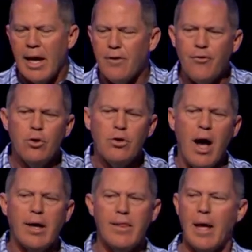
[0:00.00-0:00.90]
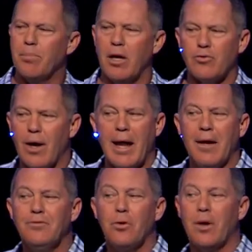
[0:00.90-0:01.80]
And if you're not in that place right
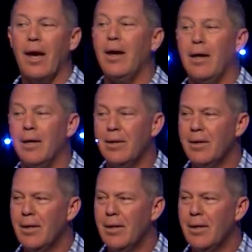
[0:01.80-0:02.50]
now, it's okay.